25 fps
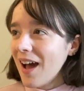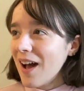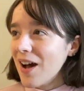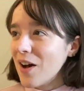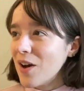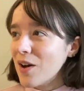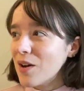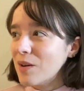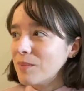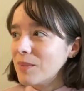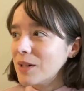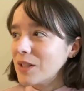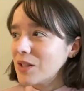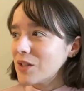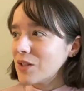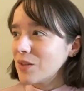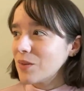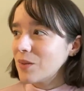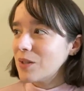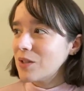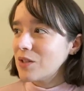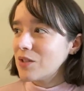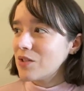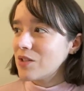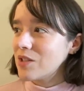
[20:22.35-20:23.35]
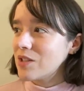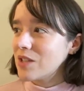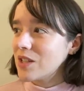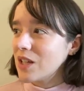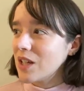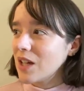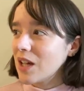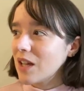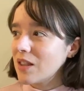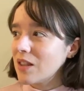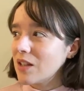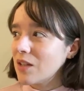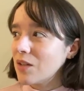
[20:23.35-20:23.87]
um, and so
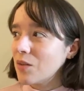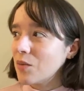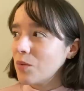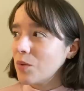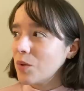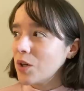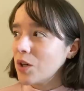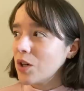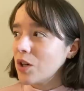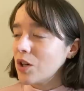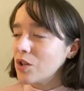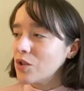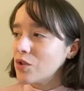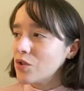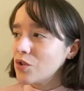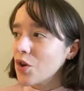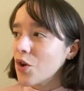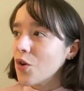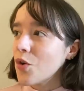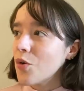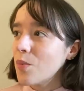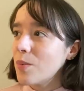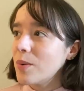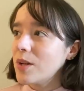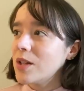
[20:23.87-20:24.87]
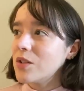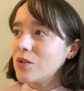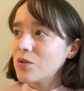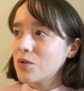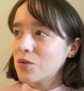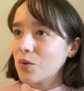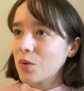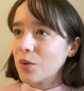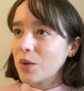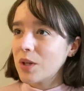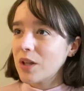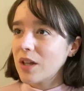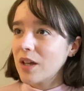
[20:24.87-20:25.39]
interesting. And there were so many
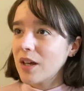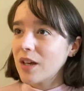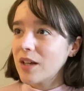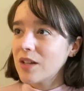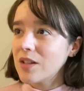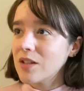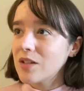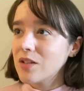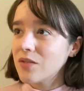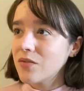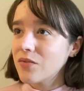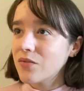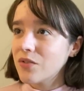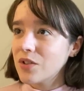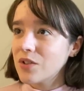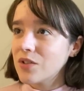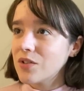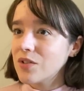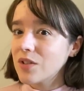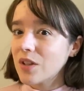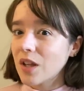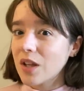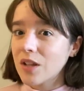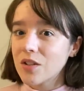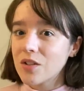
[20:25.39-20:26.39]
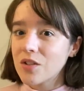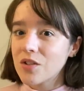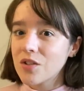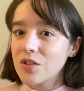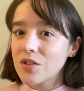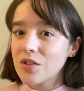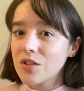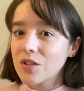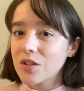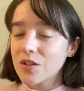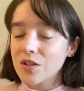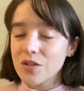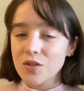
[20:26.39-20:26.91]
storylines for
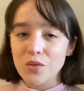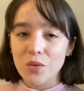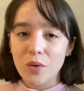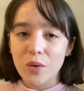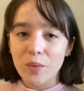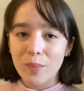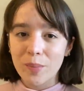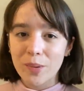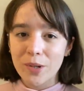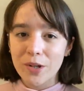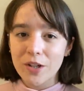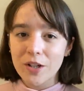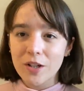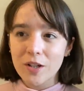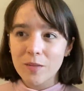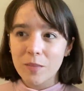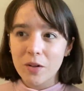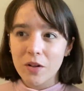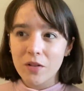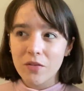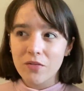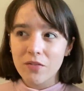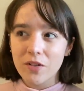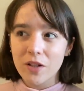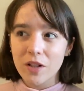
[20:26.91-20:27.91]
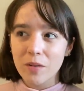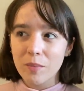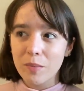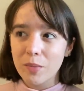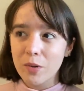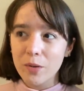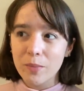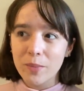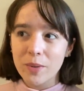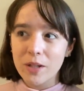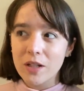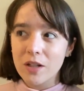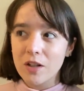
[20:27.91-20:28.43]
such a short book, but Philip
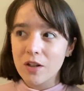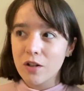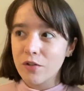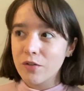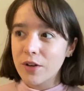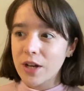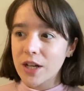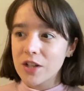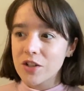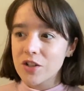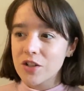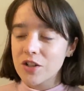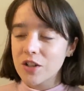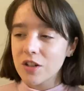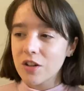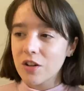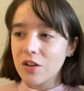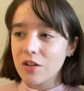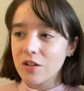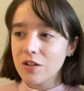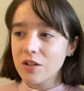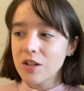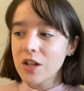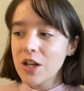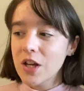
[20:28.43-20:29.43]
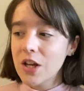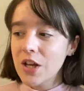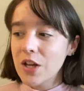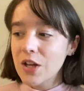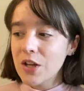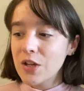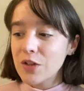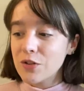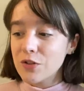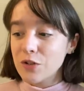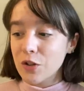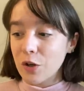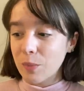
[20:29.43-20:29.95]
Pullman arranged it all
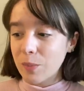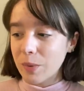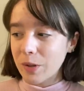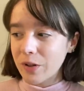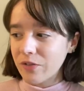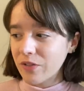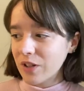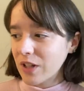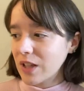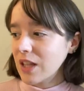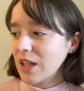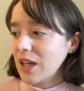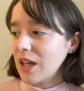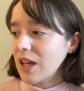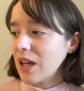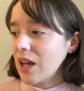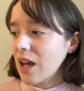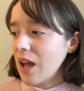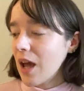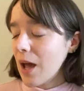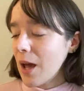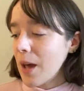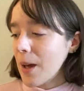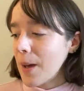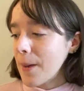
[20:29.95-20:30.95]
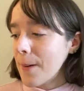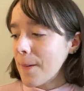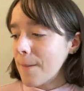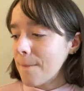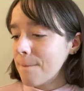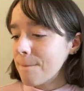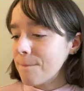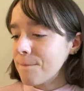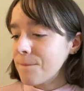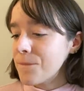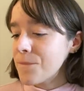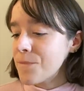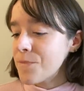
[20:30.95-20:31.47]
so perfectly.
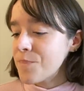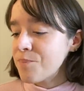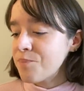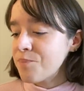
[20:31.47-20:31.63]
Um,